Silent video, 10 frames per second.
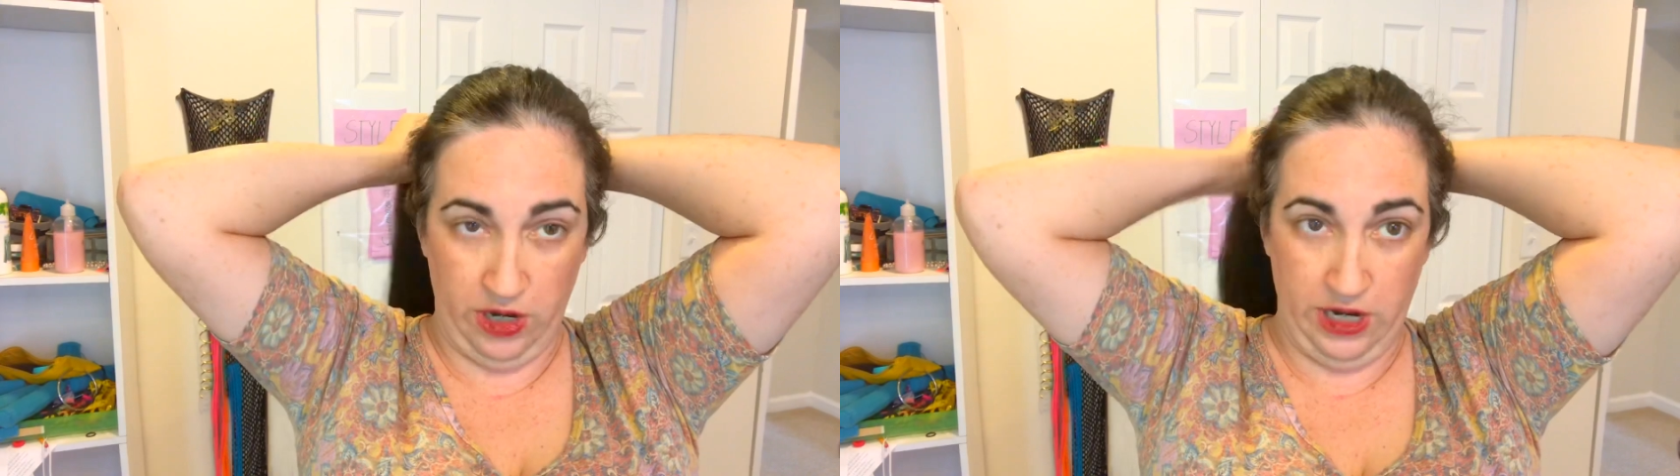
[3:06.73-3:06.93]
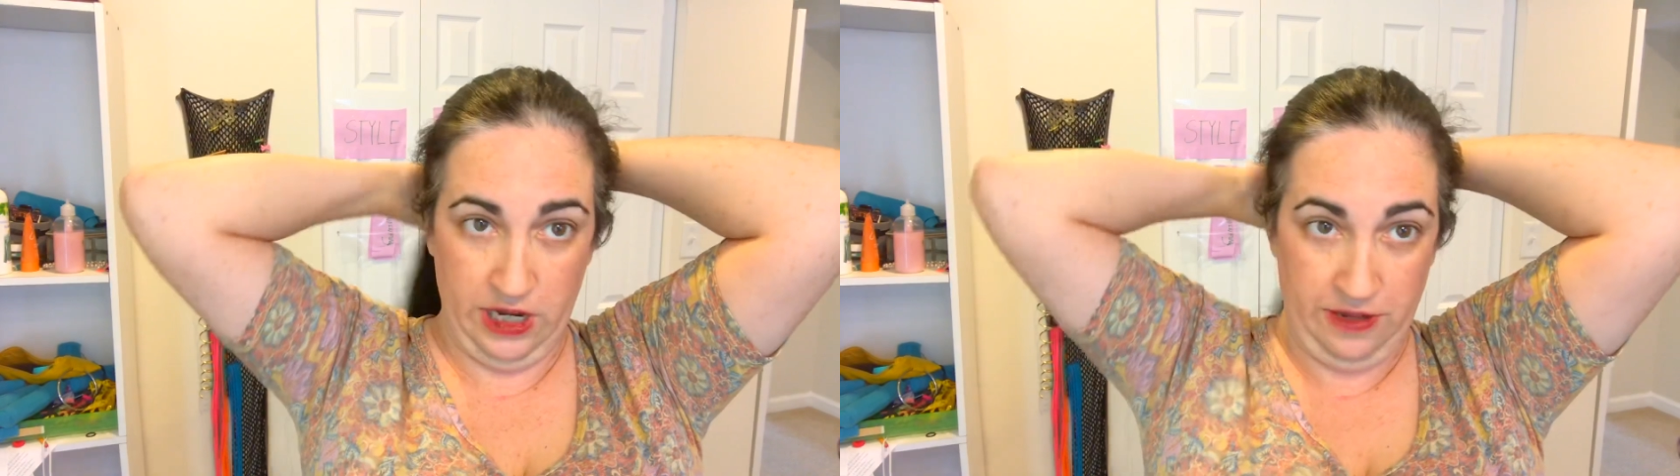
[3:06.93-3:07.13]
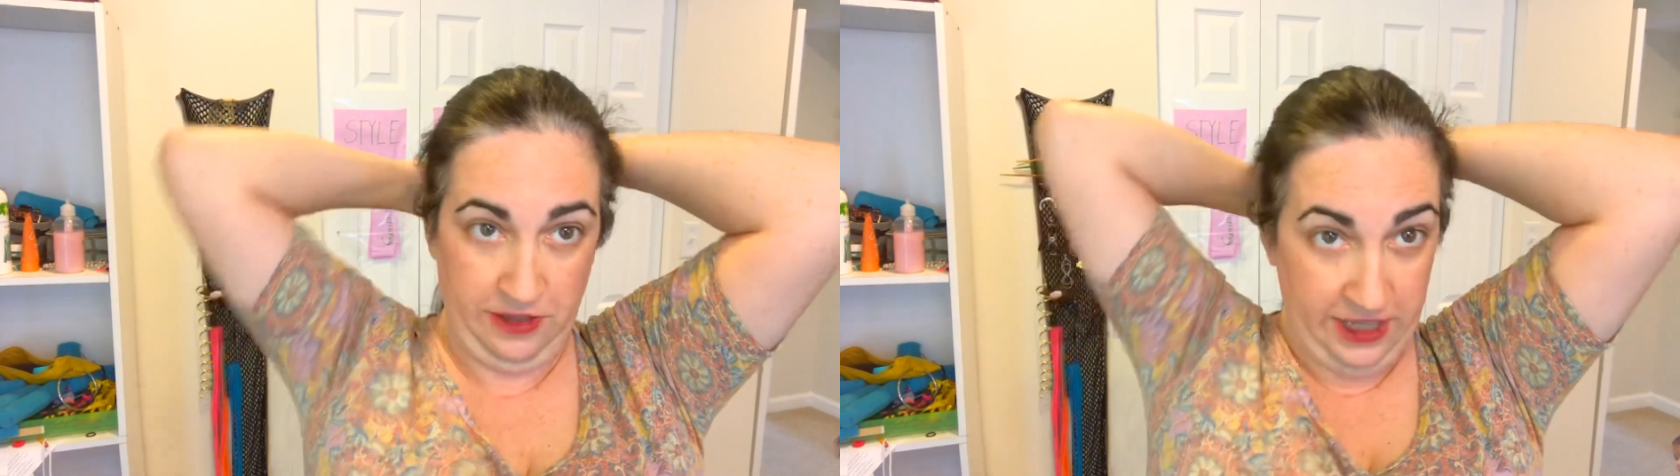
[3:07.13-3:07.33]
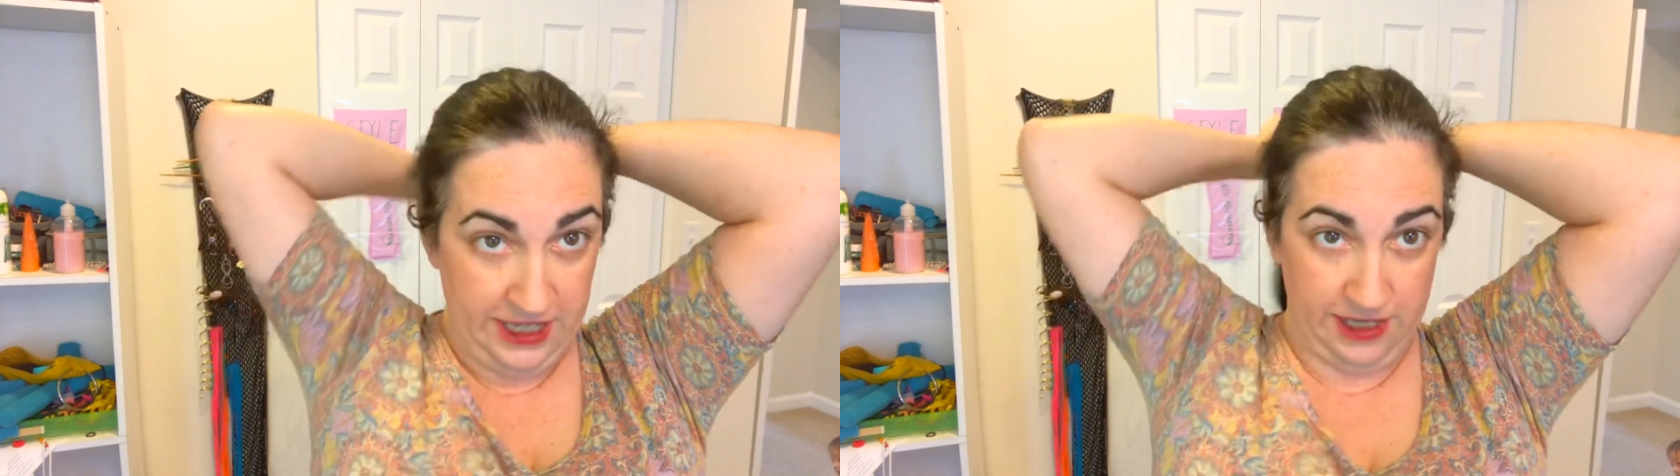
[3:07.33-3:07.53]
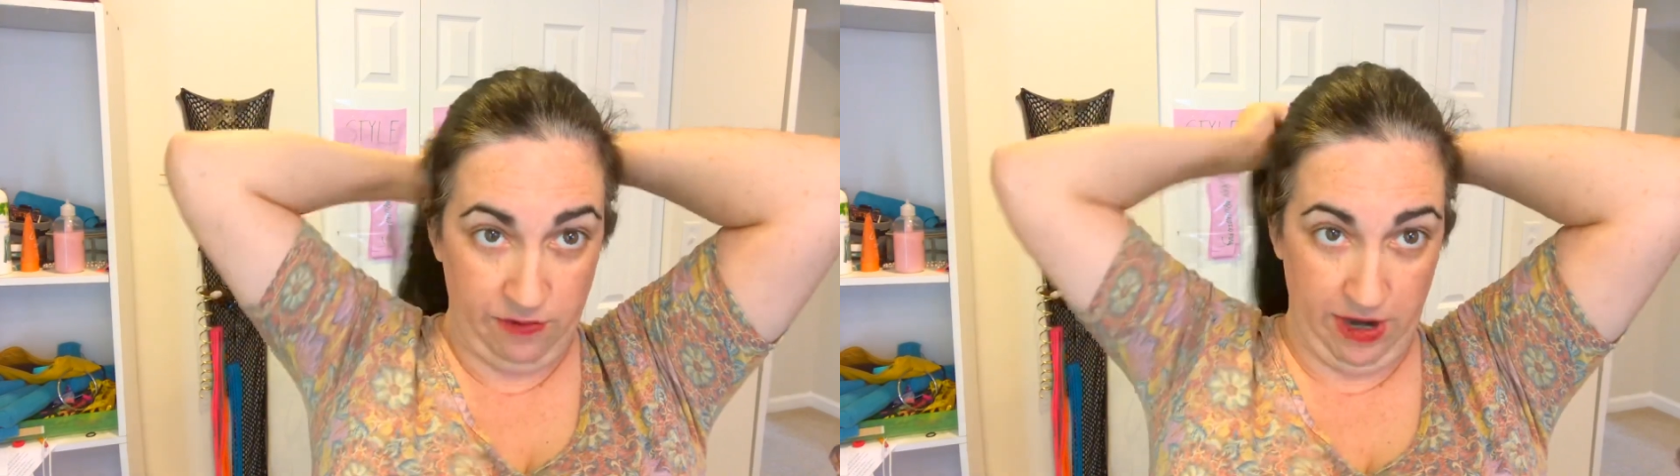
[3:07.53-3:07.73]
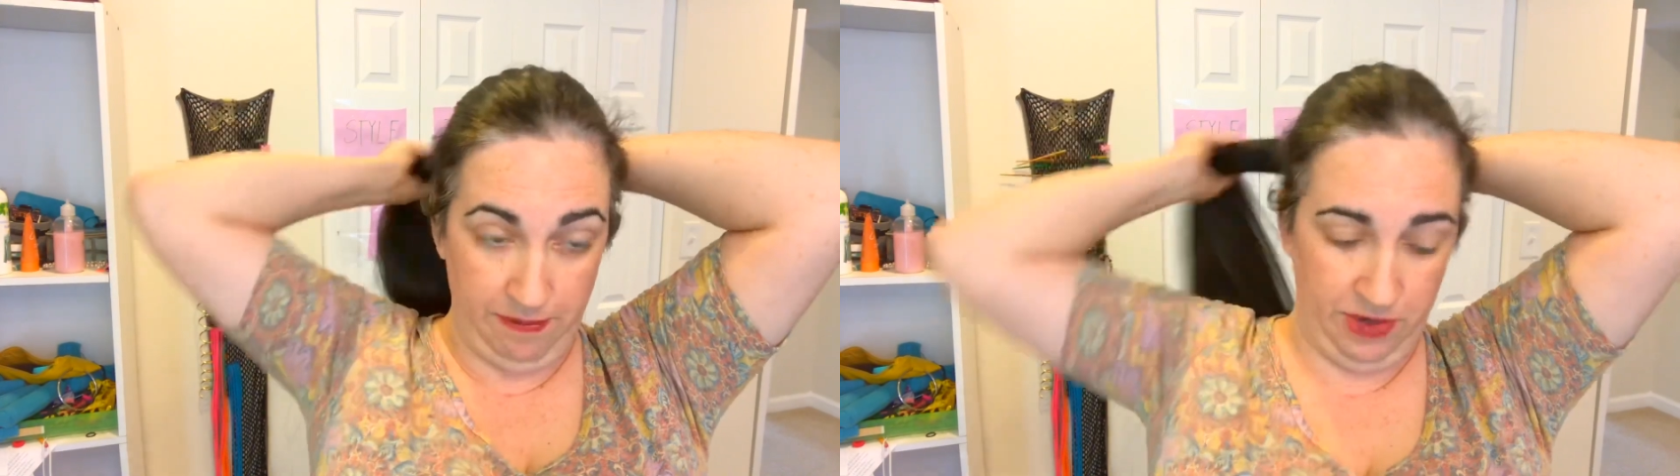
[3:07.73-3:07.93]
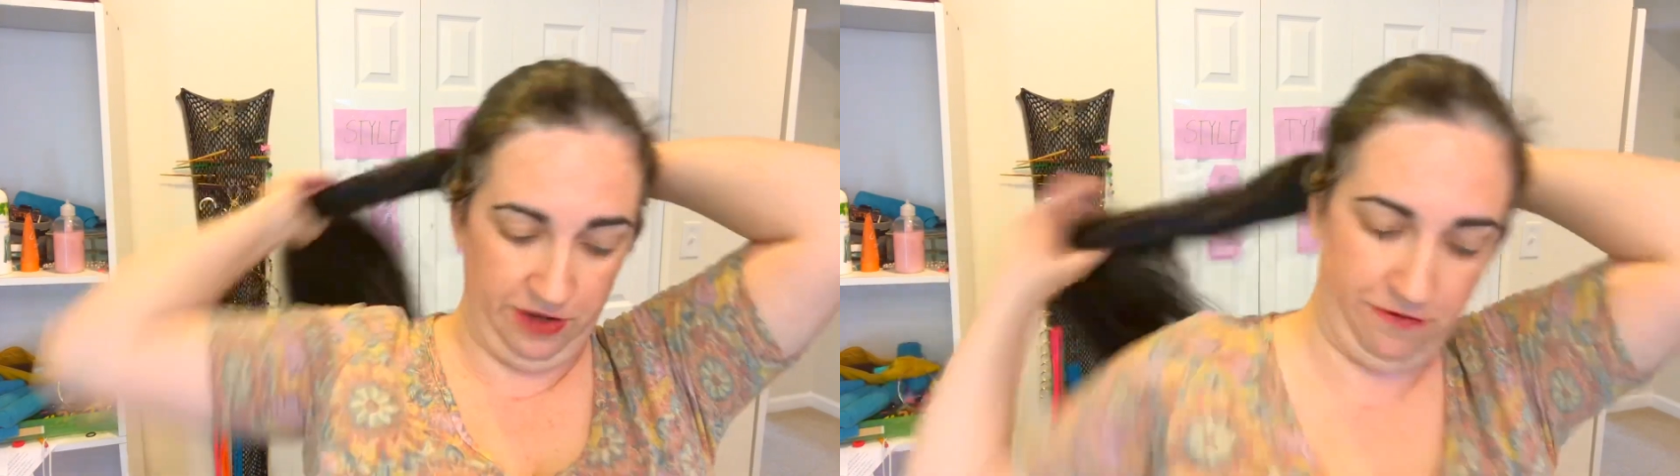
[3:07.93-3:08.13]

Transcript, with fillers: the lazy wrap bun